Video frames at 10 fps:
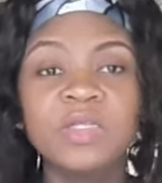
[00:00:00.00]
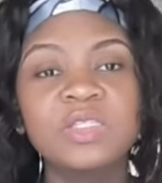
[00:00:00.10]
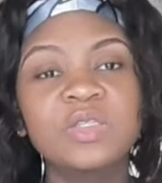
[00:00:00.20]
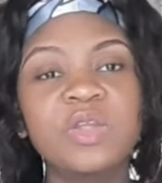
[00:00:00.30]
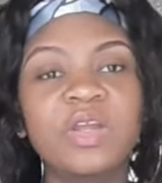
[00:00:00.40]

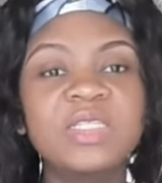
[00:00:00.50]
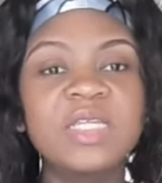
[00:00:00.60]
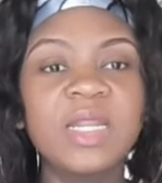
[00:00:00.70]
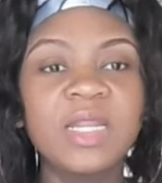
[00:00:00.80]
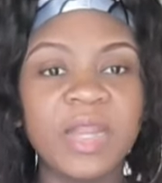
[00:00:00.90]
So you're
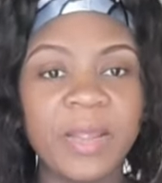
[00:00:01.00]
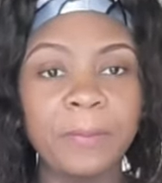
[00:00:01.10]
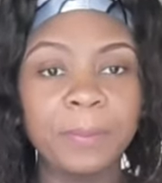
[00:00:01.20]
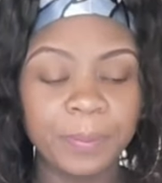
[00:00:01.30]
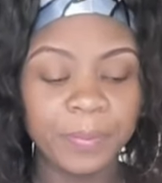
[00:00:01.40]
telling
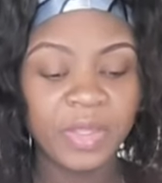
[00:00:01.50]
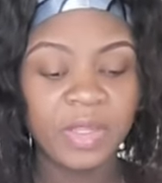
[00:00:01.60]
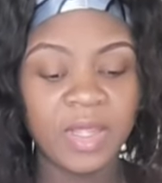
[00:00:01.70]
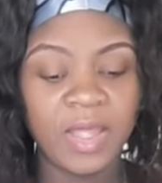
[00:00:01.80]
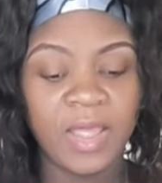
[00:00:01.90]
them.
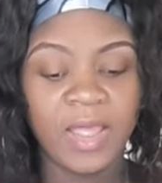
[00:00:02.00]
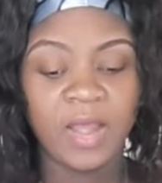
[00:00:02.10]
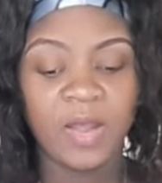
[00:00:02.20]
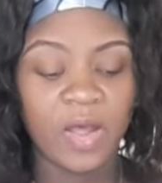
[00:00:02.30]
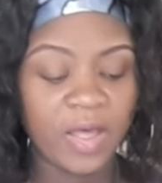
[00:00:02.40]

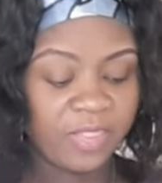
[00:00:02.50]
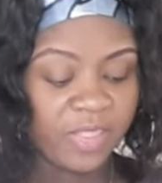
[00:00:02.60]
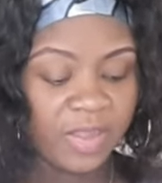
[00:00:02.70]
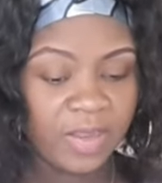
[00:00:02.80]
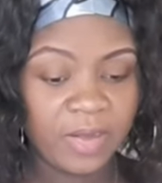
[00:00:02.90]
And
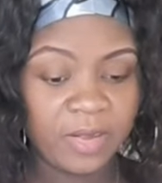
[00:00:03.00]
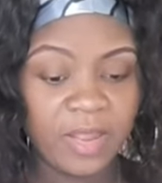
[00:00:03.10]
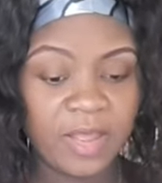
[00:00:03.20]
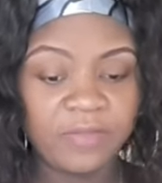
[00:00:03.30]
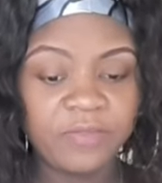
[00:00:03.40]
then
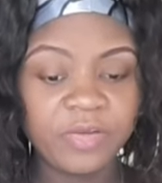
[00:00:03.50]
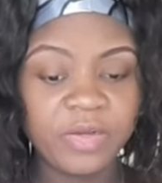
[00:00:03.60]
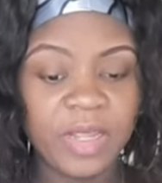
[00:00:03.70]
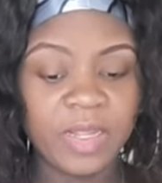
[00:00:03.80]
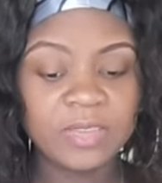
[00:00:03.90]
after
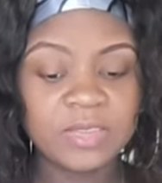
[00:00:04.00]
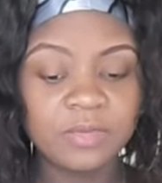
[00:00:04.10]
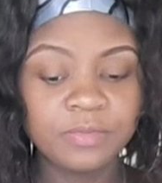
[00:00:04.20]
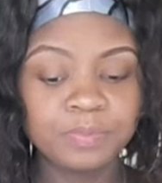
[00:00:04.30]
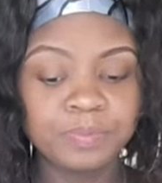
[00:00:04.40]
that,
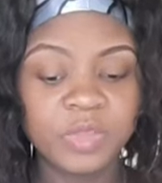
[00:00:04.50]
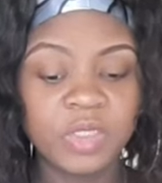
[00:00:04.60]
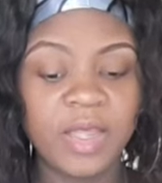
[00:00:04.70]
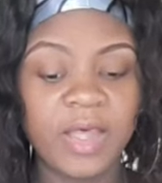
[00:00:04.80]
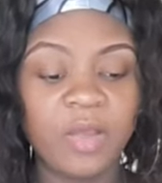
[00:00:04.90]

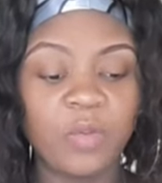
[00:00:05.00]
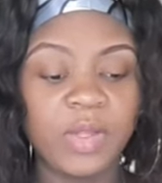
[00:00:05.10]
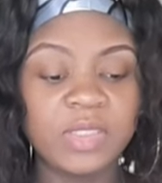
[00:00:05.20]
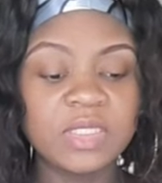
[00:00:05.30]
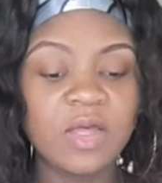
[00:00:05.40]
I
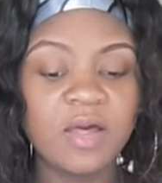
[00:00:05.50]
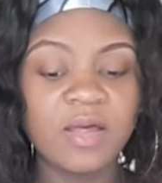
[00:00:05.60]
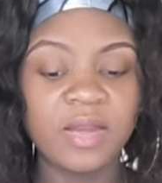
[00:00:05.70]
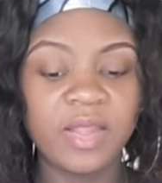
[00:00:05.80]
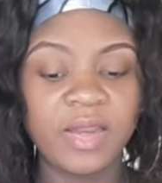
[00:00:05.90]
went
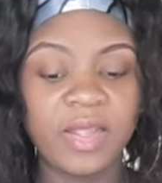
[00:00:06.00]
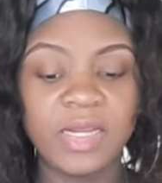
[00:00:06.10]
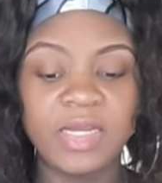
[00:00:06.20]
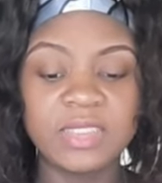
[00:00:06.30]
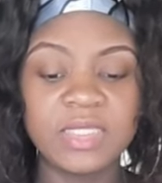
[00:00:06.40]
on and
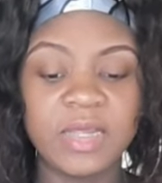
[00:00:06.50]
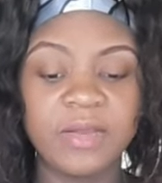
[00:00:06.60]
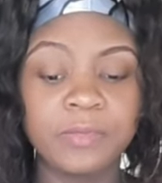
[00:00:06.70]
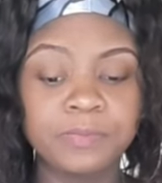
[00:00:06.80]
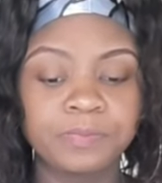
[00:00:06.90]
I
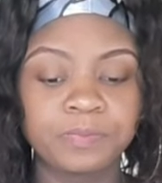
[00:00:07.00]
said,